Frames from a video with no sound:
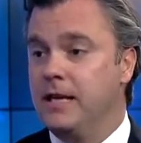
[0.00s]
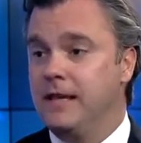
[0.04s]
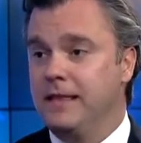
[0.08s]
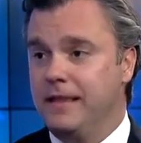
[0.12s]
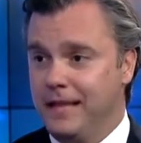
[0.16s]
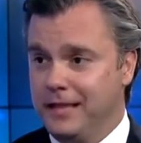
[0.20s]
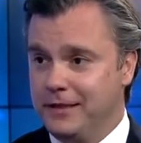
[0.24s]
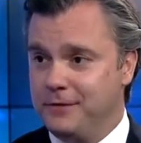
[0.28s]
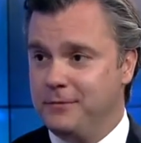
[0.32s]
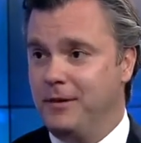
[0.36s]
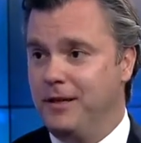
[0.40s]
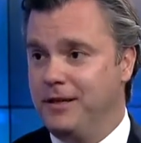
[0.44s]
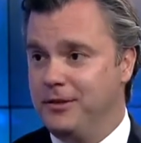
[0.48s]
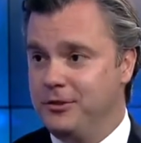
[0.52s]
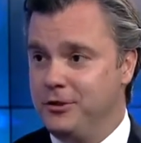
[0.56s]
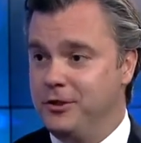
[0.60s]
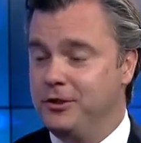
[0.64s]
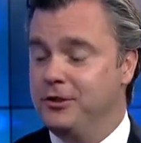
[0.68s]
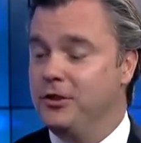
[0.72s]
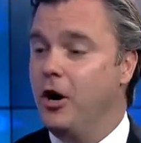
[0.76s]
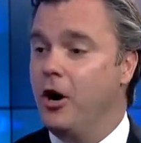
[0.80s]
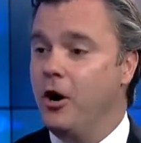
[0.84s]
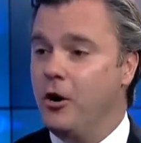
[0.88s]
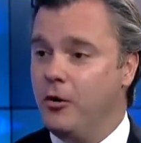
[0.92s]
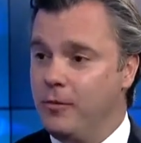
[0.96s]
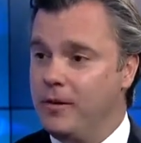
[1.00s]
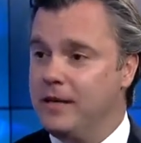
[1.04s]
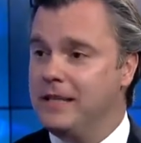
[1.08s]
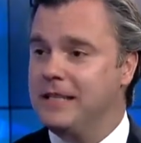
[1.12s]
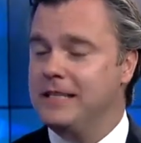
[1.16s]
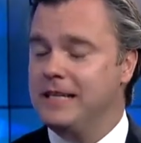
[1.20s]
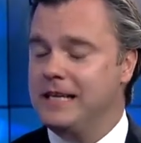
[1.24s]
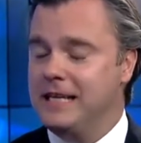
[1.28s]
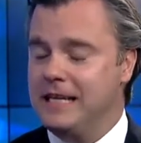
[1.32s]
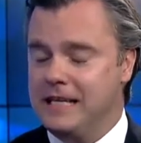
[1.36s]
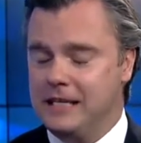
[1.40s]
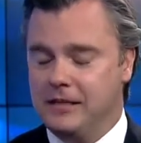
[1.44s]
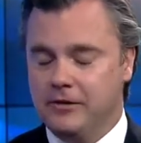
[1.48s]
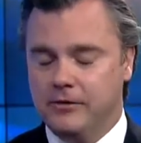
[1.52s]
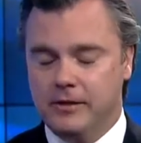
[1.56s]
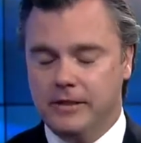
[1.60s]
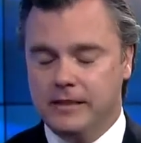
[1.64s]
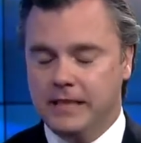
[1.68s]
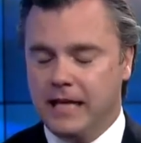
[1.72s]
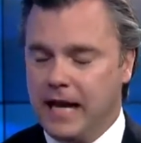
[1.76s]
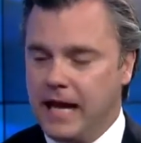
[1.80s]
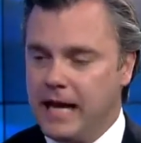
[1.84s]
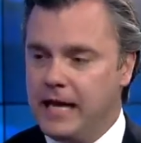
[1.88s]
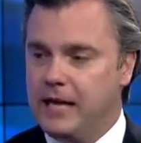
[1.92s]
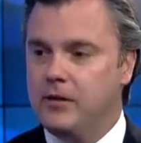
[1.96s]
That's why she always, in her
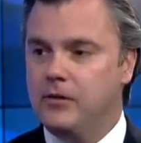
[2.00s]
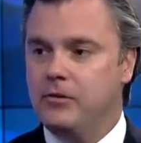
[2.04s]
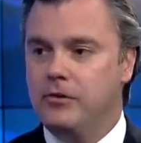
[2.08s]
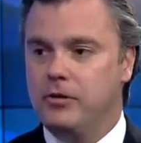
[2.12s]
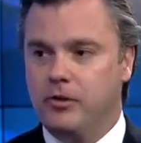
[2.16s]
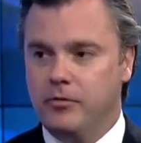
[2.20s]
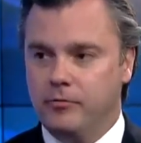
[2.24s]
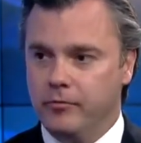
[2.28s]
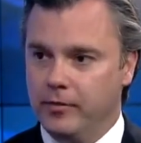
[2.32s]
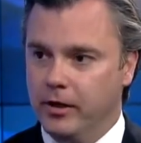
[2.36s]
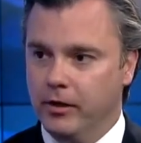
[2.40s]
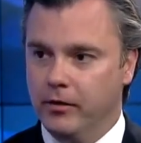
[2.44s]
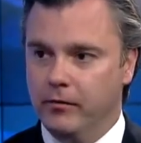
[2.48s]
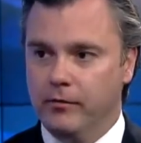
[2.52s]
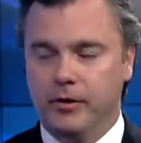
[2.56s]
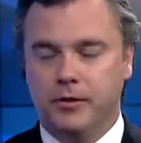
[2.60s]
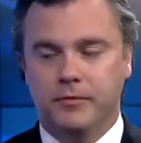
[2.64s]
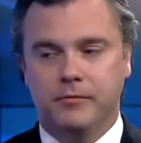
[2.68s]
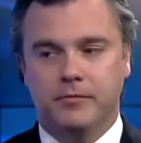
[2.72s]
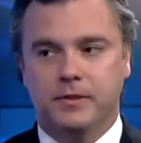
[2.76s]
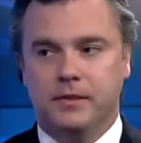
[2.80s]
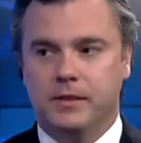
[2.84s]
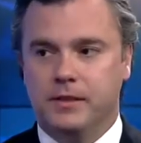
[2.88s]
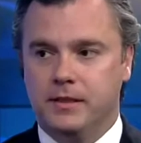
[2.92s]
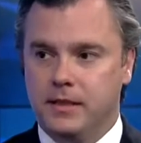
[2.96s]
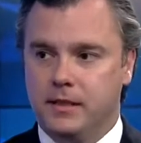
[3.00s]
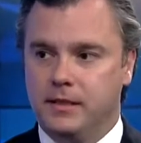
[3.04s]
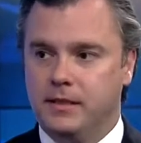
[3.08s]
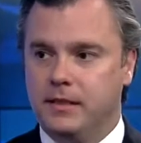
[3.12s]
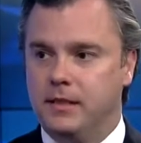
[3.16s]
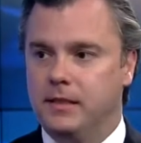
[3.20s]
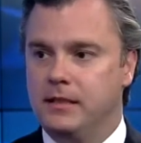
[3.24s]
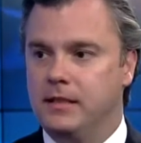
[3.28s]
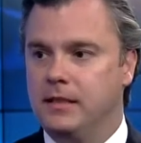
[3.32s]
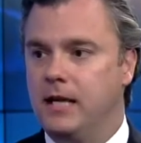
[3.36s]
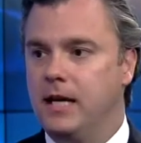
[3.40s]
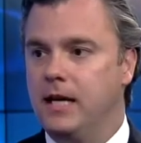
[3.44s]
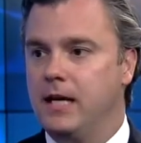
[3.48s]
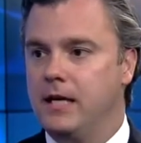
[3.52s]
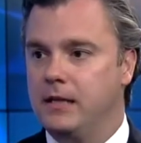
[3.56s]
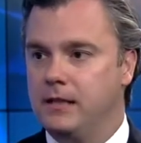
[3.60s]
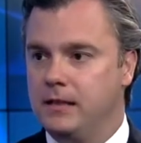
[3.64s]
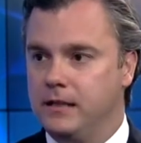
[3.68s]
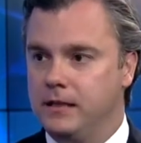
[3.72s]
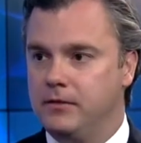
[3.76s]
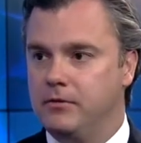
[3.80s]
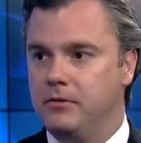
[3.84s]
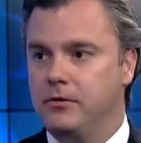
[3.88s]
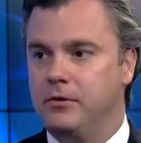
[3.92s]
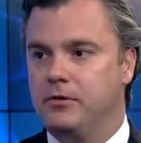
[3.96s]
entire career, whether it was assistant DA,
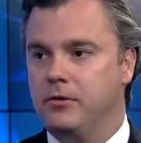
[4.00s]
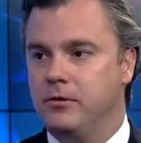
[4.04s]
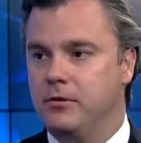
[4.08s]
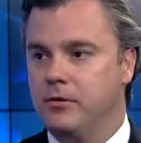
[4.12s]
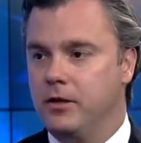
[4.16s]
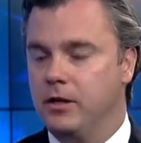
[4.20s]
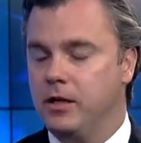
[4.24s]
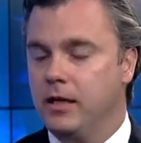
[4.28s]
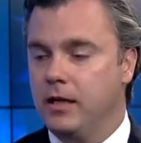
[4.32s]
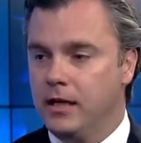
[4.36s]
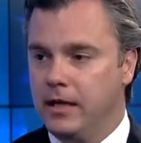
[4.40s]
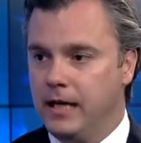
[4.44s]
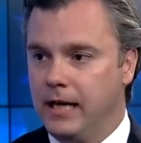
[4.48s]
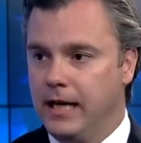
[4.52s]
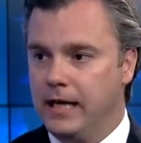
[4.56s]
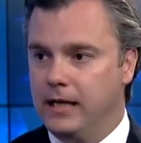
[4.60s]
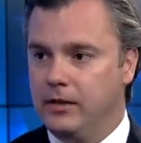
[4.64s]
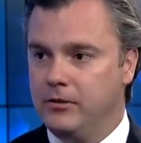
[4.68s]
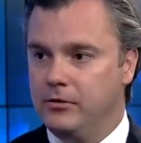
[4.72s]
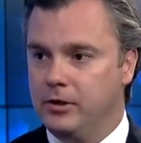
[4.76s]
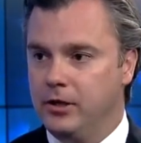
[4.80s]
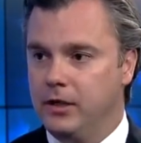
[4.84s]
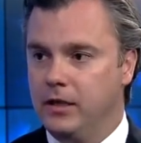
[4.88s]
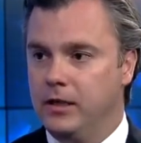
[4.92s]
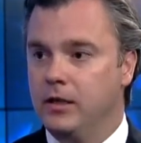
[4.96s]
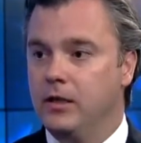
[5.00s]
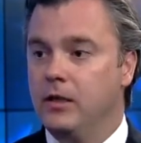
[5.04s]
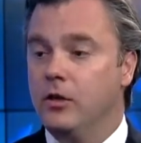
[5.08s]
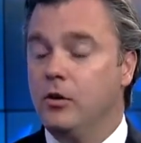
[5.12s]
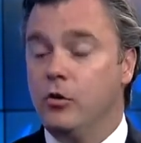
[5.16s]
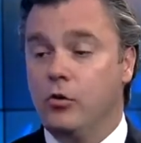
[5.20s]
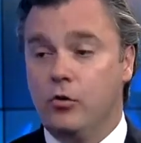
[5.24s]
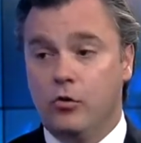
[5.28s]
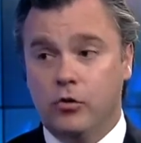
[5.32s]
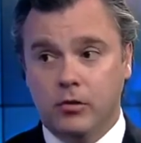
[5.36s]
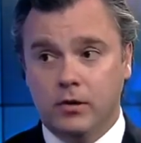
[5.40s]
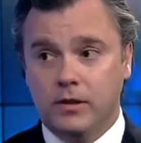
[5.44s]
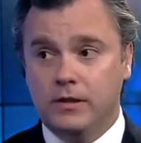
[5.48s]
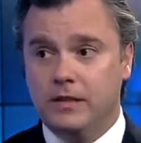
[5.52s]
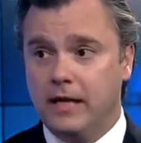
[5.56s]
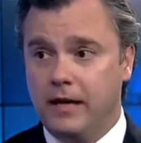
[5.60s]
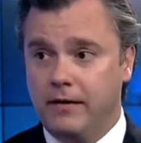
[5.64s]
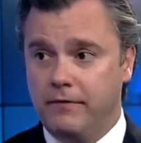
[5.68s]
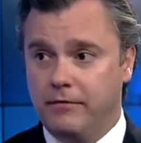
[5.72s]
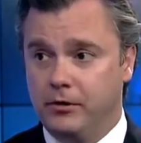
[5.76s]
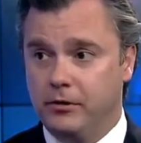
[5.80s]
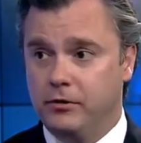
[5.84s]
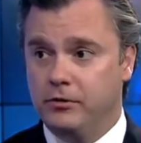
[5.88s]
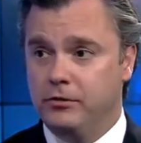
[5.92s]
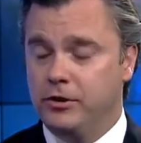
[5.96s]
district attorney, AG, or as
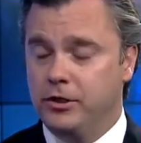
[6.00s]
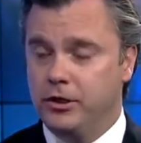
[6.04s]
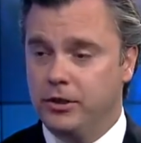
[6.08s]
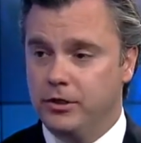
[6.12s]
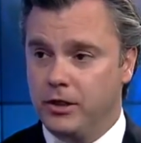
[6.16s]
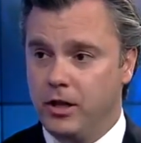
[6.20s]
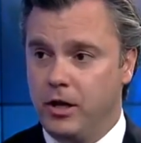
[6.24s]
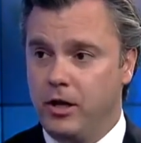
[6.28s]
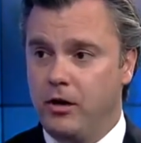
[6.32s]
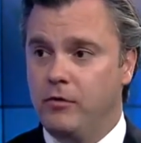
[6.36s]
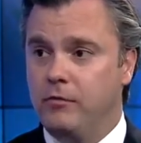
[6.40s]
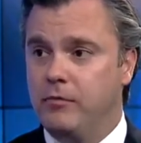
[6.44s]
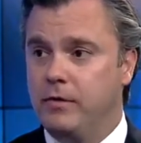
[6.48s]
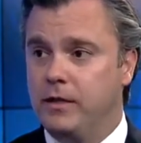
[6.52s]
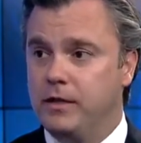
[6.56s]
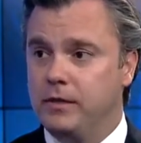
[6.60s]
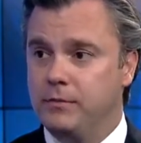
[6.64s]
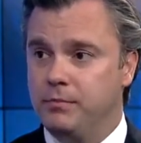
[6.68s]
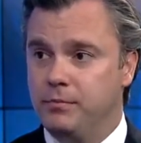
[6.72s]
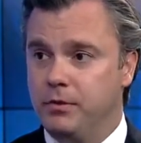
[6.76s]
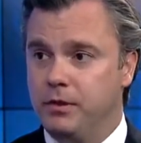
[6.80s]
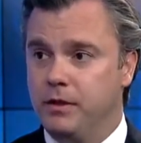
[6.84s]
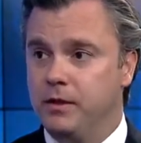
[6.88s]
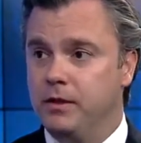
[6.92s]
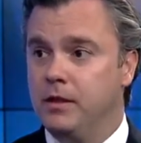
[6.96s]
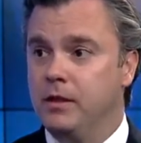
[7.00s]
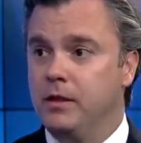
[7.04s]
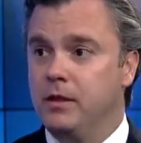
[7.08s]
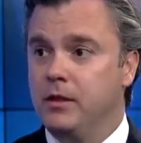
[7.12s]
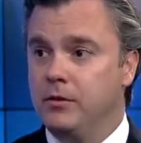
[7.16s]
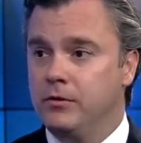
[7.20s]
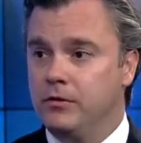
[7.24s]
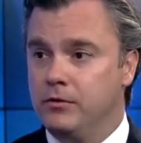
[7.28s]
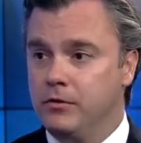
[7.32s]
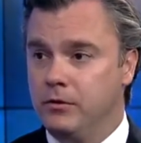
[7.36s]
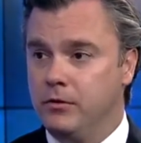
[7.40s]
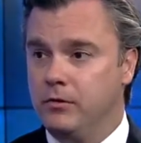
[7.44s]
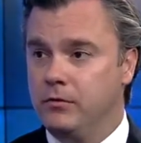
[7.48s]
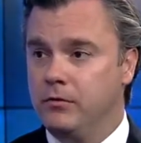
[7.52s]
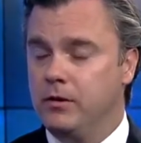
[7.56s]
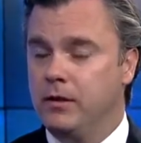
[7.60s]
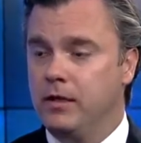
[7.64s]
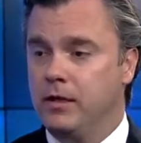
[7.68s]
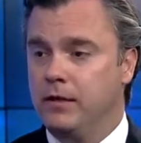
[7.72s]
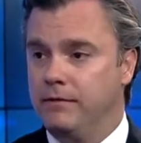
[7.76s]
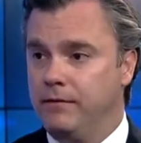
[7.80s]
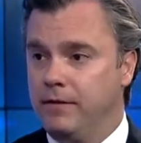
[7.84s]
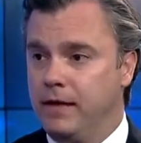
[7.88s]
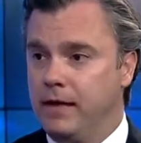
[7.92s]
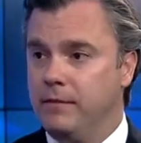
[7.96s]
governor, she has always put children
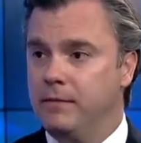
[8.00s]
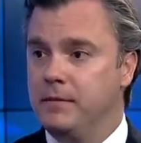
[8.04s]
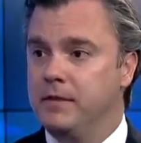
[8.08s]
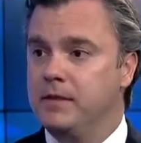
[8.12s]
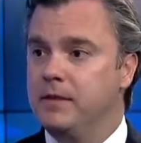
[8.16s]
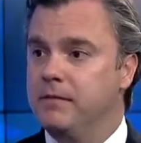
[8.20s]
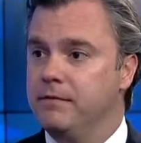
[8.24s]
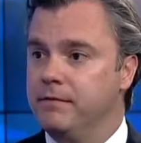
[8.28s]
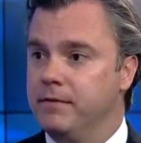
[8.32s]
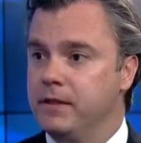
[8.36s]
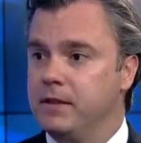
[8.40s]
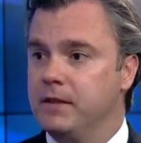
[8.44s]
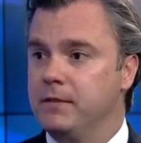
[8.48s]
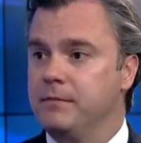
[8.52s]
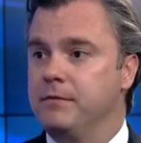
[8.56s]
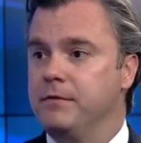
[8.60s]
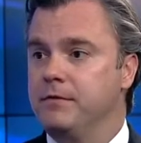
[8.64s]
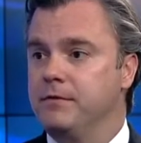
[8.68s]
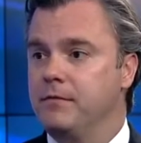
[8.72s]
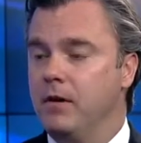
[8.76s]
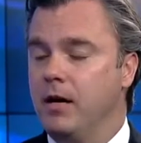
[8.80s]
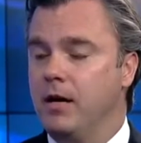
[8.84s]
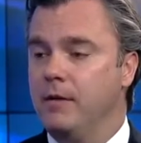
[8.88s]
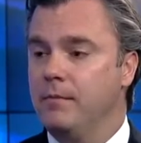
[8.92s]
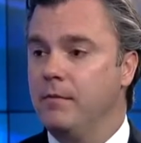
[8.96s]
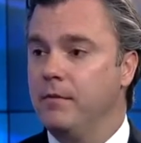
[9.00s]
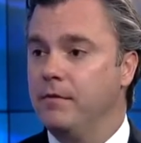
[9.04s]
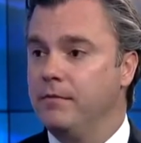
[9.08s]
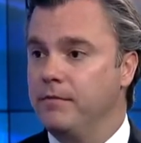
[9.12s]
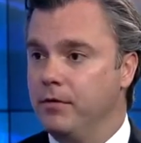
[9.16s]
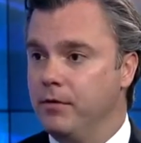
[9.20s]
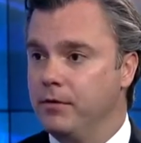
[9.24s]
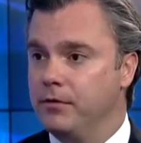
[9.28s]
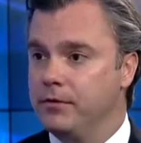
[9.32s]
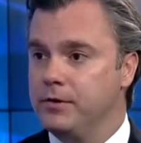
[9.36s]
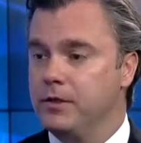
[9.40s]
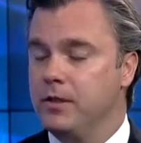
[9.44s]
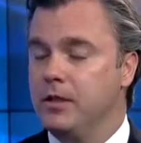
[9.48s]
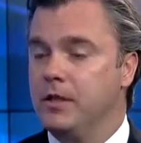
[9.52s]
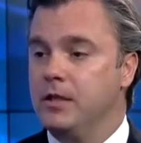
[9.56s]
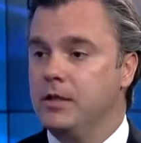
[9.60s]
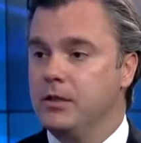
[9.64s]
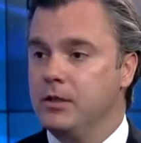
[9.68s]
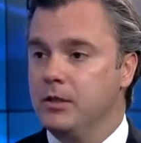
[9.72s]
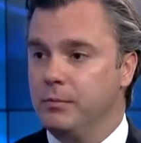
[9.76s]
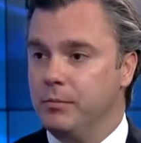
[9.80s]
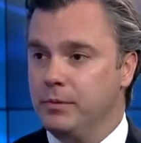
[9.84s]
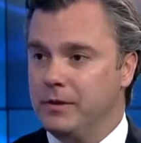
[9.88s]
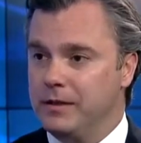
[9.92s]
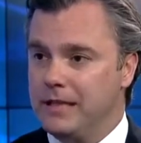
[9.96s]
and families and victims of crime first
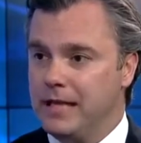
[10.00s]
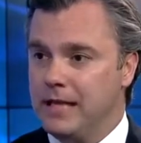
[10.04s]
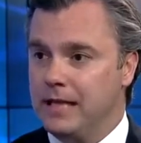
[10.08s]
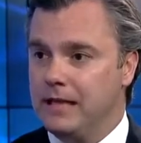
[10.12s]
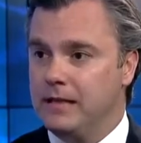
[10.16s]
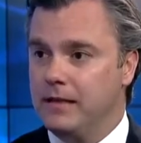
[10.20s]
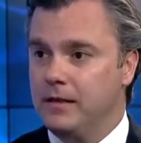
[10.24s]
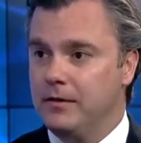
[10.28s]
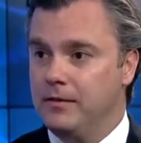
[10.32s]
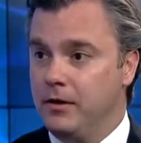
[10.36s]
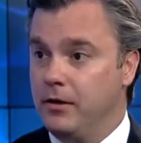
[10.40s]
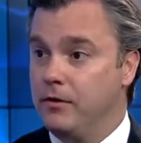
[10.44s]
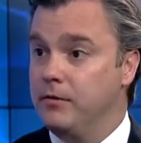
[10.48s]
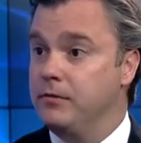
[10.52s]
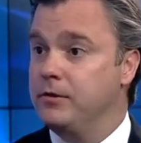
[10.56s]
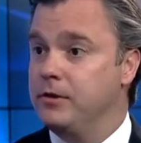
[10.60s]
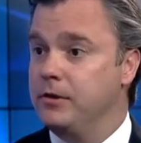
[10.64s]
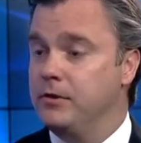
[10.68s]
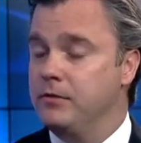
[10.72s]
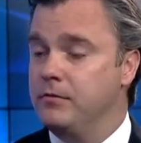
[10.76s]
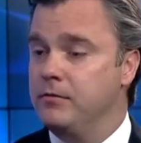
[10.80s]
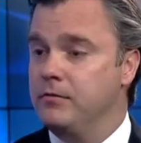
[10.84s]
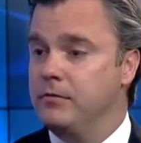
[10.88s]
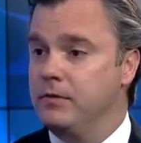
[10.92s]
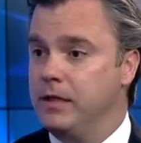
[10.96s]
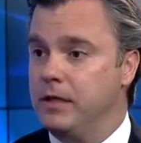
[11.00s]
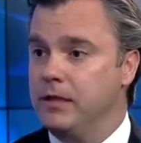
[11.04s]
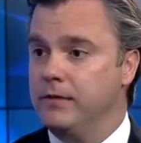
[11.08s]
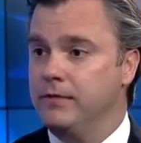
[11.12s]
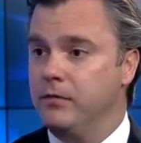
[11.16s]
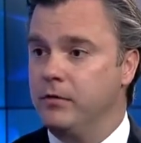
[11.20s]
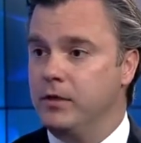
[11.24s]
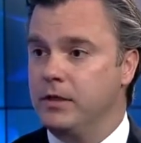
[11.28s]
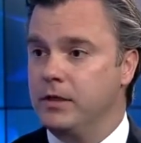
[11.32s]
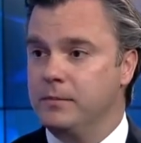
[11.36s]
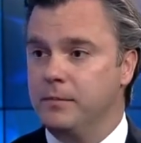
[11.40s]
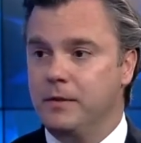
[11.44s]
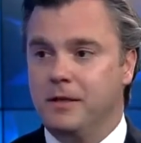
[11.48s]
to protect those who need a voice.